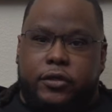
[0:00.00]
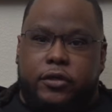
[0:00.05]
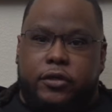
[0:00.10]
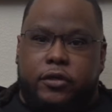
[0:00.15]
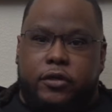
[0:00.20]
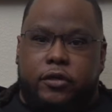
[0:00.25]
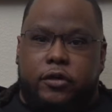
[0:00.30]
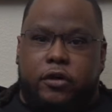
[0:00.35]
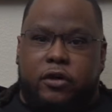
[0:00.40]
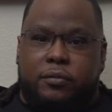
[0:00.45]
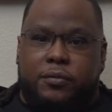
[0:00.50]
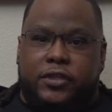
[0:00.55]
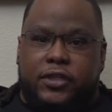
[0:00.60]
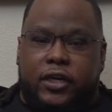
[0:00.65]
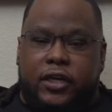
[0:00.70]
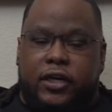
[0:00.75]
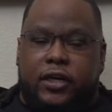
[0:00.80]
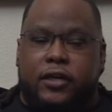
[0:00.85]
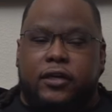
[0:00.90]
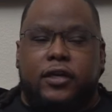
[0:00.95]
You mm-hmm. know what I'm
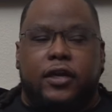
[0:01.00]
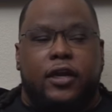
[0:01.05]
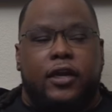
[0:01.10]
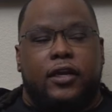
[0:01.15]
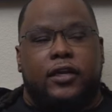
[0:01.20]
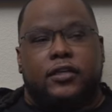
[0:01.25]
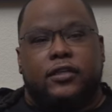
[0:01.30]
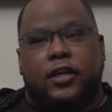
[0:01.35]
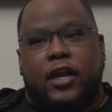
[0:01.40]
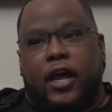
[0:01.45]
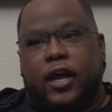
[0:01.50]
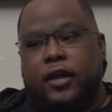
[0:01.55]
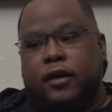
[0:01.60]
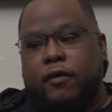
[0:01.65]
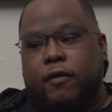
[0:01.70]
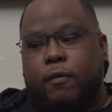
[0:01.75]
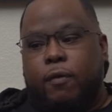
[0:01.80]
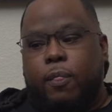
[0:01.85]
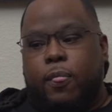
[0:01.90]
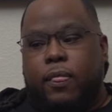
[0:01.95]
saying? And it's like,
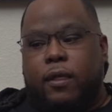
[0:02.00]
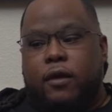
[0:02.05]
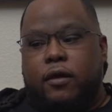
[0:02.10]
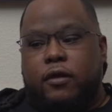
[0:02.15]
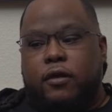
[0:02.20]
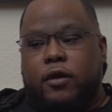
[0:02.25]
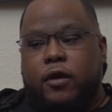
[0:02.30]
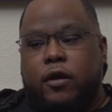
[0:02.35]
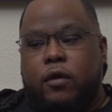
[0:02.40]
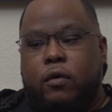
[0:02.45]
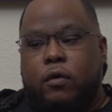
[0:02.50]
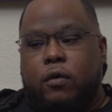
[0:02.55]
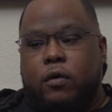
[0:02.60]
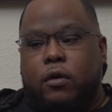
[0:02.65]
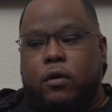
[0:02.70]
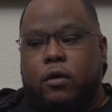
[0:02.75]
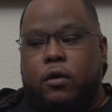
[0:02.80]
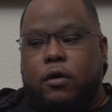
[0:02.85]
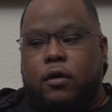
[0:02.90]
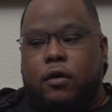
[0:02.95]
you know,
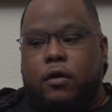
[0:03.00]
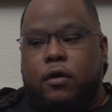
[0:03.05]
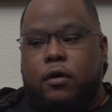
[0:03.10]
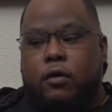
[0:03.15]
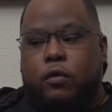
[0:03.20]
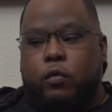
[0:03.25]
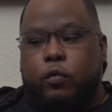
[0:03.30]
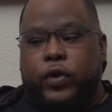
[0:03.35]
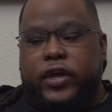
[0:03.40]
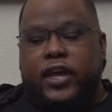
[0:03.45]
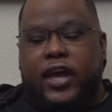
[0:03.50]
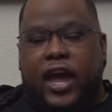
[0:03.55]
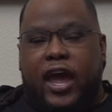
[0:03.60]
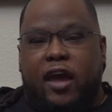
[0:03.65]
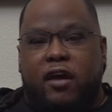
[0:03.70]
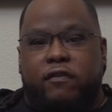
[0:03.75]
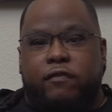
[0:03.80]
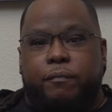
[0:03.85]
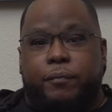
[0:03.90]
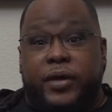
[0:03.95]
we
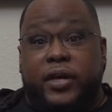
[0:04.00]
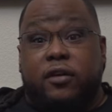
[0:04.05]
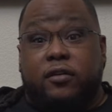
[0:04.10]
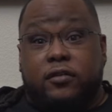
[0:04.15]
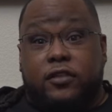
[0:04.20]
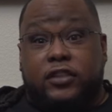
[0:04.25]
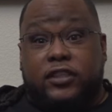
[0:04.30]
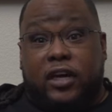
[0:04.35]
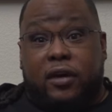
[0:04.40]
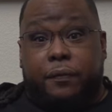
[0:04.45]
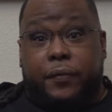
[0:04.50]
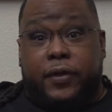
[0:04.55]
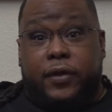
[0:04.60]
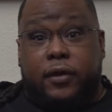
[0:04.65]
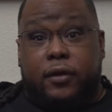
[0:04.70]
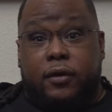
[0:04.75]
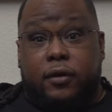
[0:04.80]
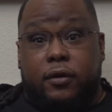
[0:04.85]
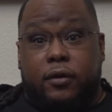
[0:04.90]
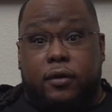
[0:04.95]
have built
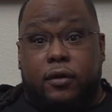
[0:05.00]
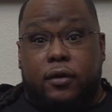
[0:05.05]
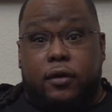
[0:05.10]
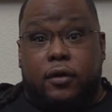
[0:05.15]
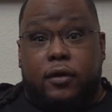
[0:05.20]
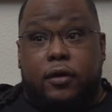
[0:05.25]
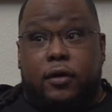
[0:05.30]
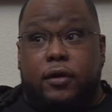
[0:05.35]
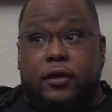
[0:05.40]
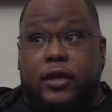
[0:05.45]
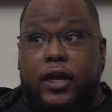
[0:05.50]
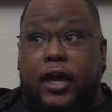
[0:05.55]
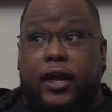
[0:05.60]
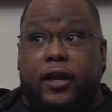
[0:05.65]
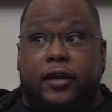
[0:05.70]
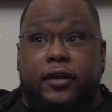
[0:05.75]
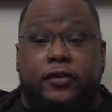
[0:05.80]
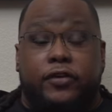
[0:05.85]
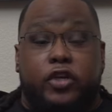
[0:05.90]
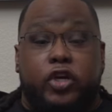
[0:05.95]
something that
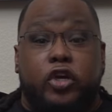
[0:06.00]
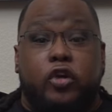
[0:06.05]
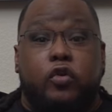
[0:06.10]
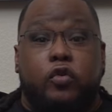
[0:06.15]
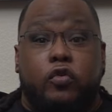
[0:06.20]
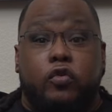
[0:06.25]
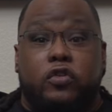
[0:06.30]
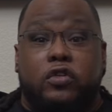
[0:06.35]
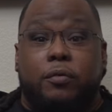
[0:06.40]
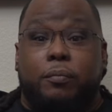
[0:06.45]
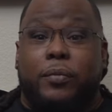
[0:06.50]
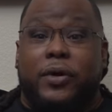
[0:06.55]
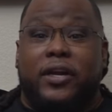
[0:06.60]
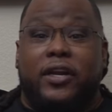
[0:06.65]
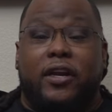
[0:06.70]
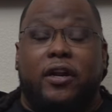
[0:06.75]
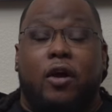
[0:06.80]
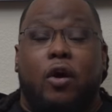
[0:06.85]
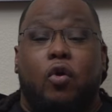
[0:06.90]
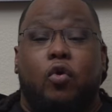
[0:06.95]
is huge, but
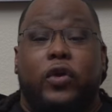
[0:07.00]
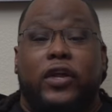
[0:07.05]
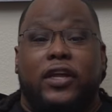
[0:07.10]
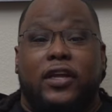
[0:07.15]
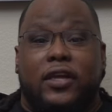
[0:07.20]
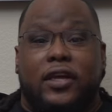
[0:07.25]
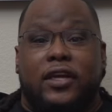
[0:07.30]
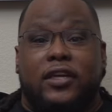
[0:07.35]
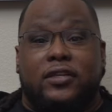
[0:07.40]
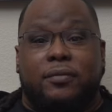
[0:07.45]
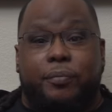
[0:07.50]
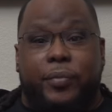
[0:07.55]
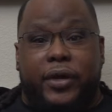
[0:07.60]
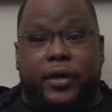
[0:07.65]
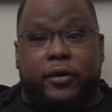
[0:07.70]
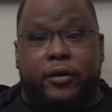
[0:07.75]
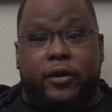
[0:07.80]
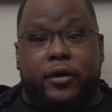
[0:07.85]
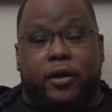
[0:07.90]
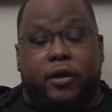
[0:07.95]
it only gets
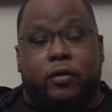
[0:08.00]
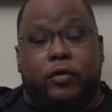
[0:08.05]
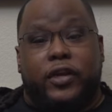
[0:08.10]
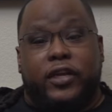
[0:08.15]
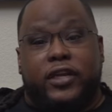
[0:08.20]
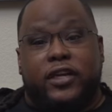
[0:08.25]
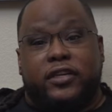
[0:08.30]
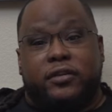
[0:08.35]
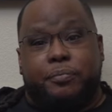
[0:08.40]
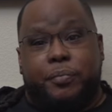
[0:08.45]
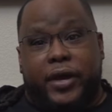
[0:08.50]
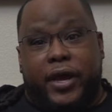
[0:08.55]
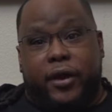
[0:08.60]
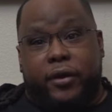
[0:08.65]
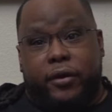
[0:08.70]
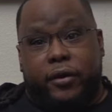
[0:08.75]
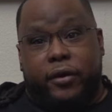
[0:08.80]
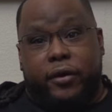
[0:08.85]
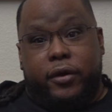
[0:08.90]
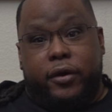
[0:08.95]
bigger. It only gets
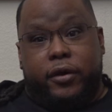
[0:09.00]
better.